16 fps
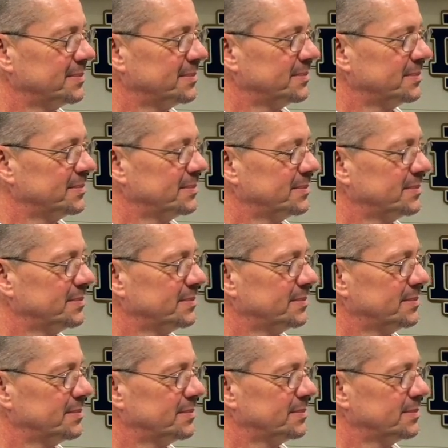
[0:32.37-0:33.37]

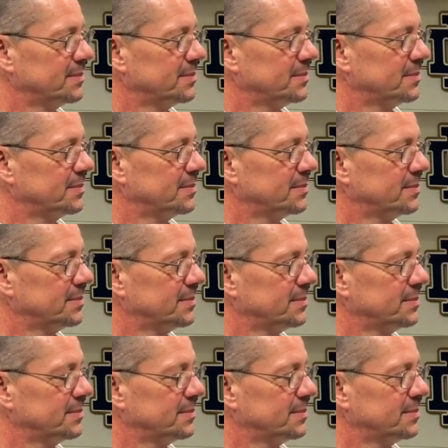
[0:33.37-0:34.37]

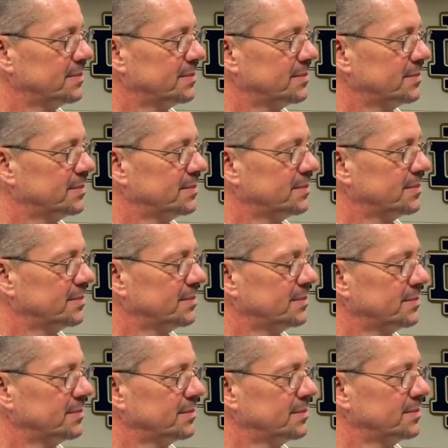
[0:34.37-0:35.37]

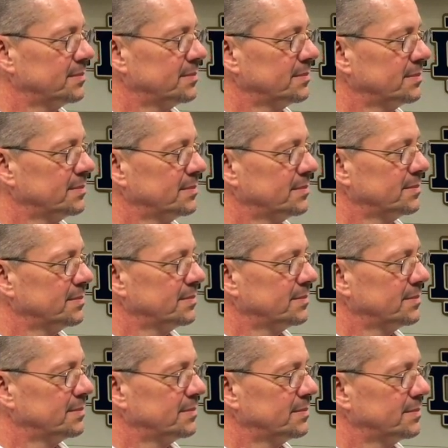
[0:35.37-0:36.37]

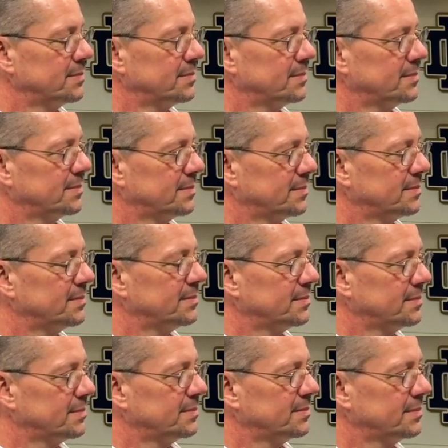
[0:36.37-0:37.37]

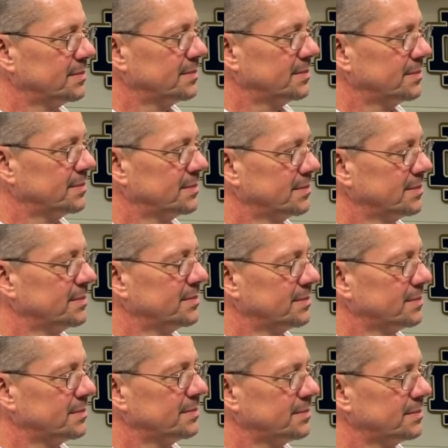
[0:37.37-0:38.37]

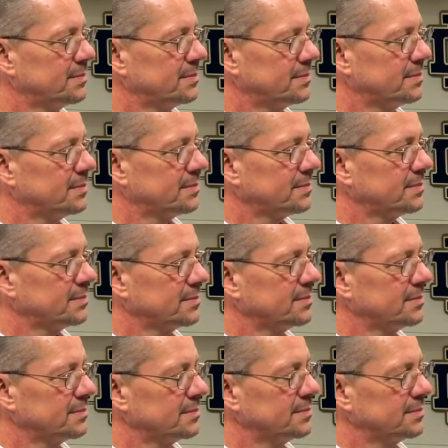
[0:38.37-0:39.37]

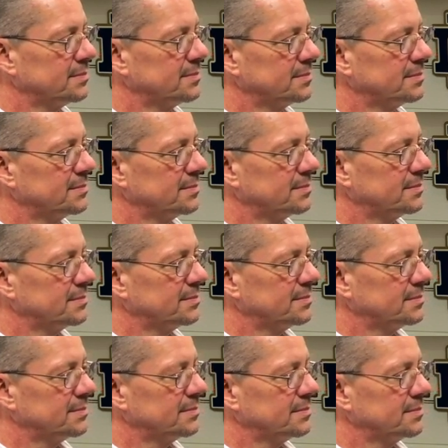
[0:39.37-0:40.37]
[no speech]